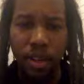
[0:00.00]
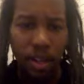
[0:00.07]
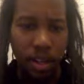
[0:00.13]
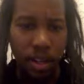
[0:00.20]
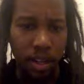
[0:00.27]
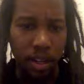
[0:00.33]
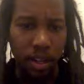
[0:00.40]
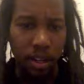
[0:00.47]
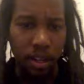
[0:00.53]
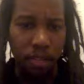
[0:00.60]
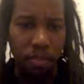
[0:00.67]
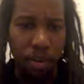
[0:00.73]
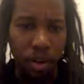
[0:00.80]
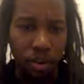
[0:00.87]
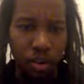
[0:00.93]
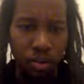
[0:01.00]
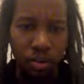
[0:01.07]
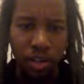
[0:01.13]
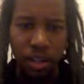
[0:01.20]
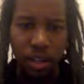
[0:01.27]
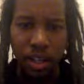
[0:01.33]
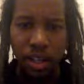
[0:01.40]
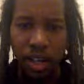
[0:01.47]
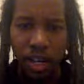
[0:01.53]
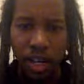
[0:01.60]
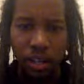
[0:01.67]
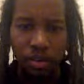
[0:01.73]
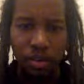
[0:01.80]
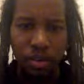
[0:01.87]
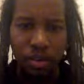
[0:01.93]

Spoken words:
And the post allows